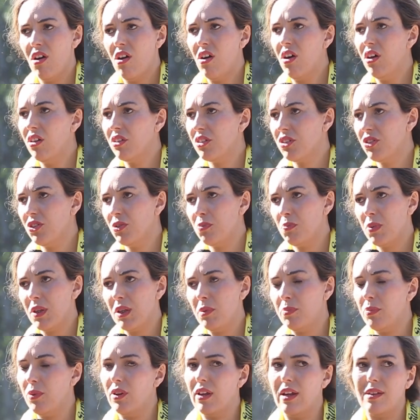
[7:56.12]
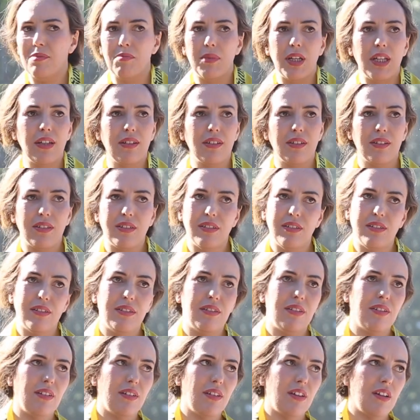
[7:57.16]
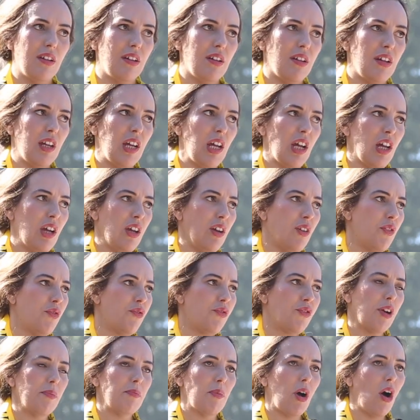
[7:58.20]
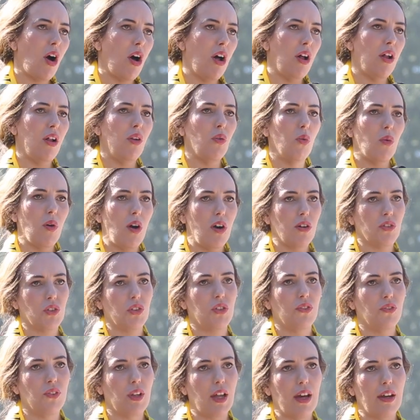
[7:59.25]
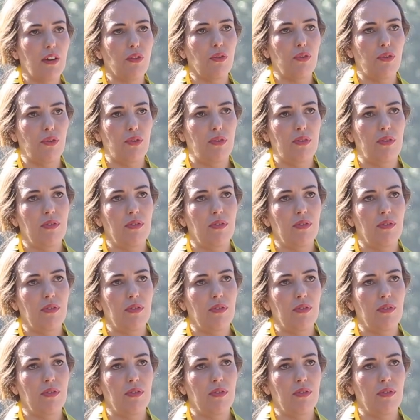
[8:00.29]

All good people I meet, from all walks of life.